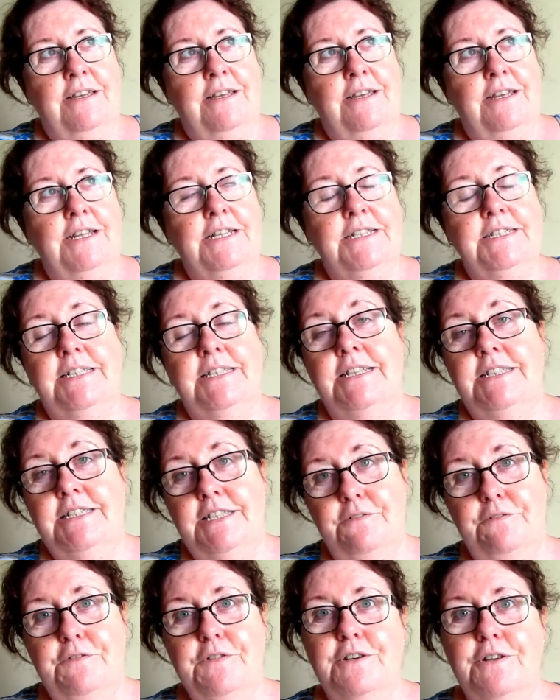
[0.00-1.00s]
It's a
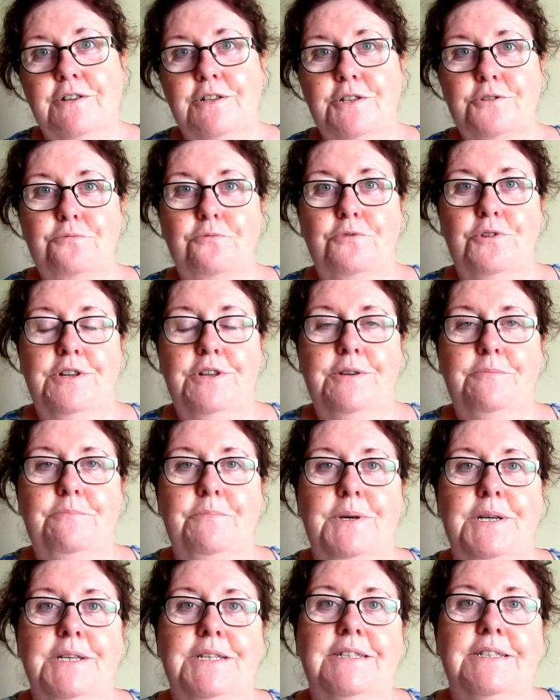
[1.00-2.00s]
difficult one,
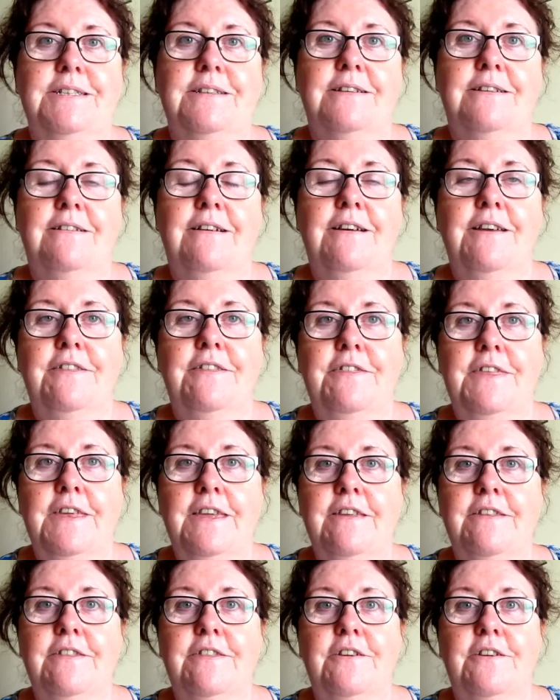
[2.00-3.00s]
but I
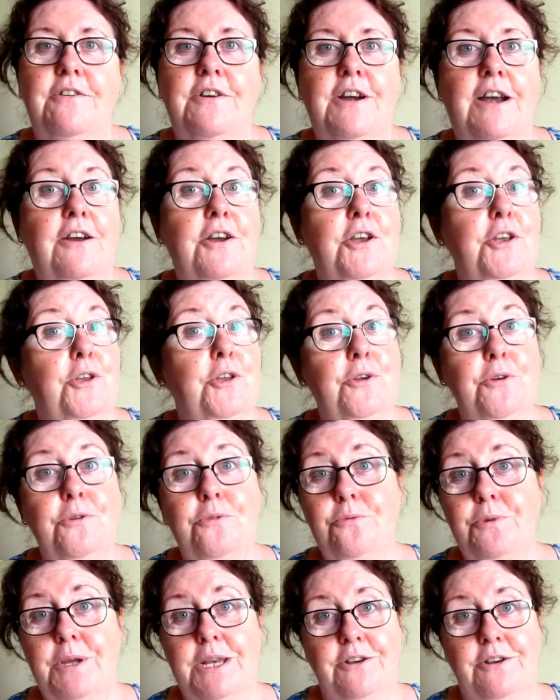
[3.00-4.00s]
think there are no
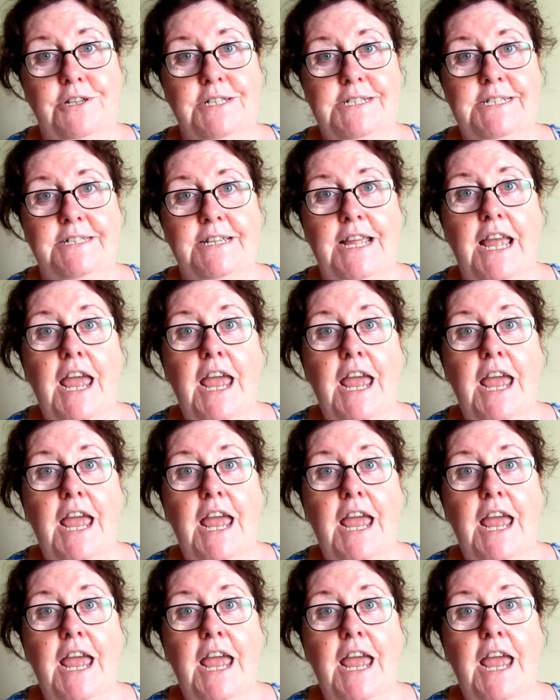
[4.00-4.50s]
winners.